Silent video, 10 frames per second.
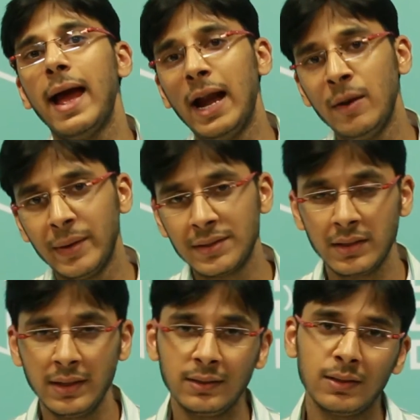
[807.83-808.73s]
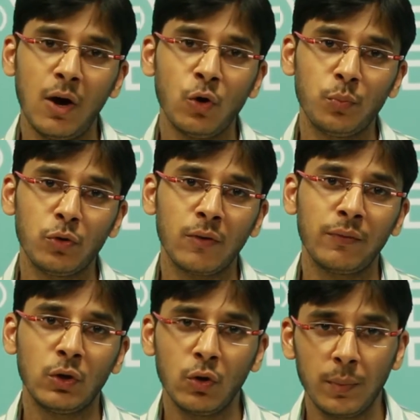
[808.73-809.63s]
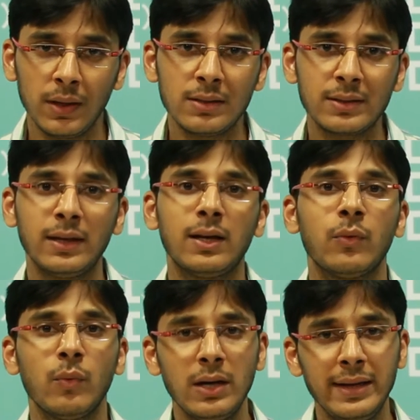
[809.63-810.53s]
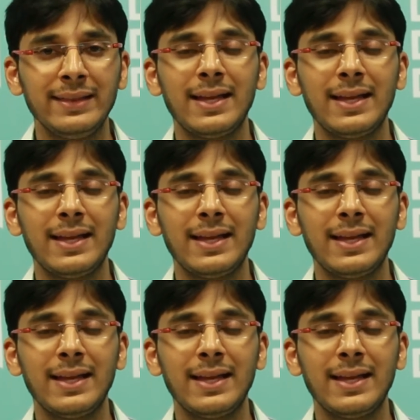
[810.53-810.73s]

and measuring the output of echo pulse and converting